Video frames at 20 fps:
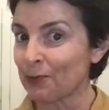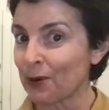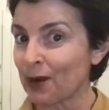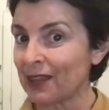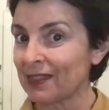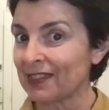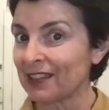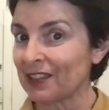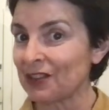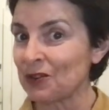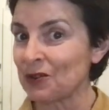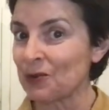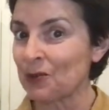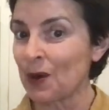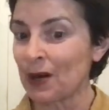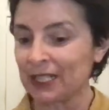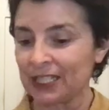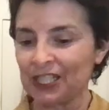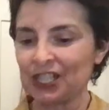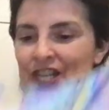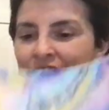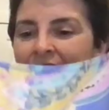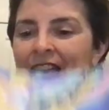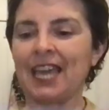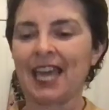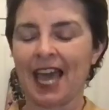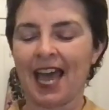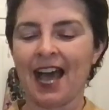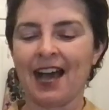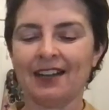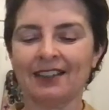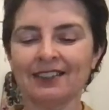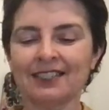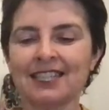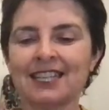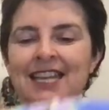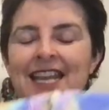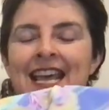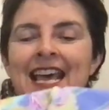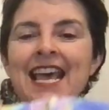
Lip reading: print that you'll want to check out.